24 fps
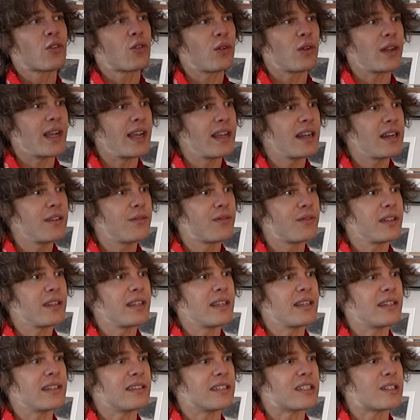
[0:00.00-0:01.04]

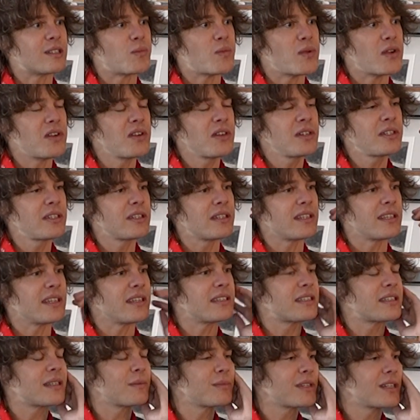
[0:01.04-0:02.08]
creatively and spiritually.
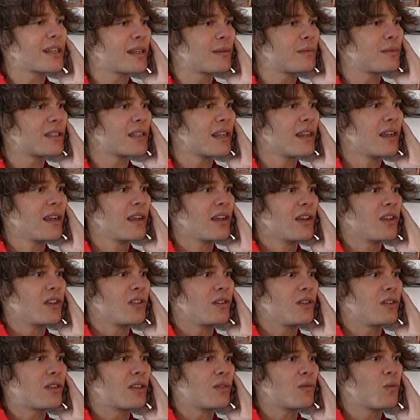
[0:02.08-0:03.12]
Sometimes
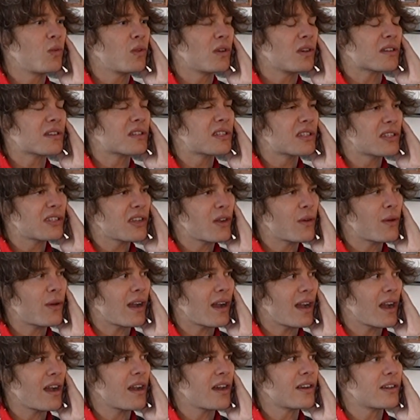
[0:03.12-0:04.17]
you can work so
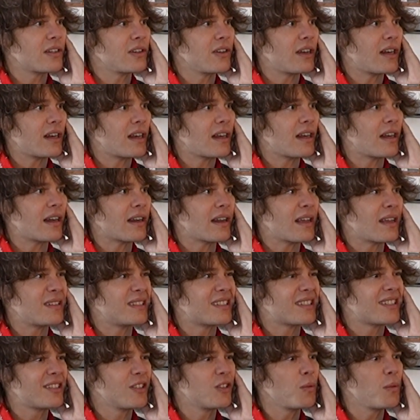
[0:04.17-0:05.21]
hard on your art and
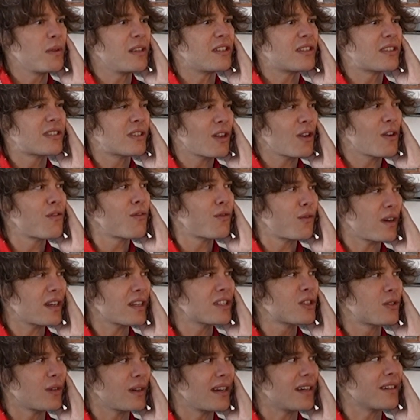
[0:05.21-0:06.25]
still be so
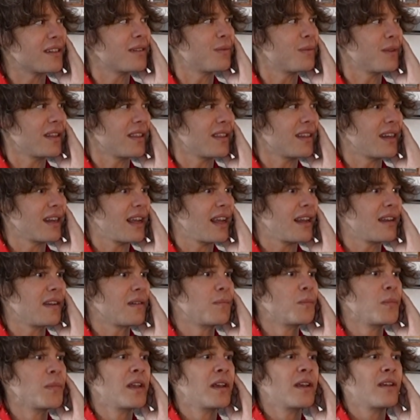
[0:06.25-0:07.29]
frustrated with it.
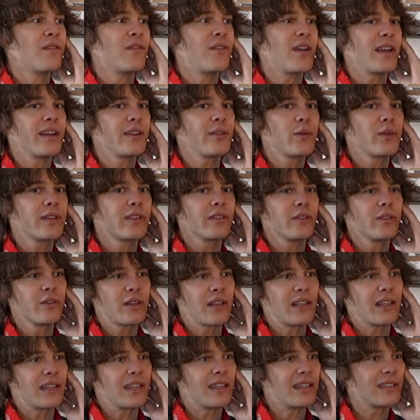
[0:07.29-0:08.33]
And for anyone
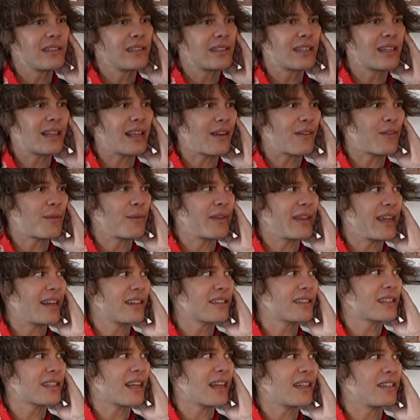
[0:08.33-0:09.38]
looking into that from the
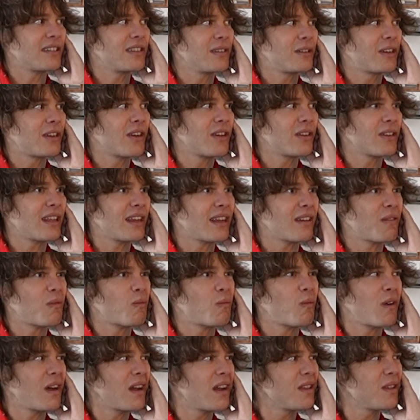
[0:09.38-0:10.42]
outside, you'd go
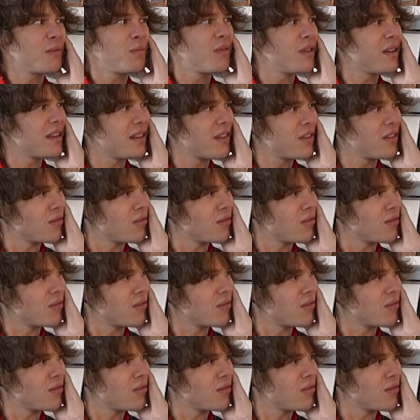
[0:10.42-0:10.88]
like, why are you putting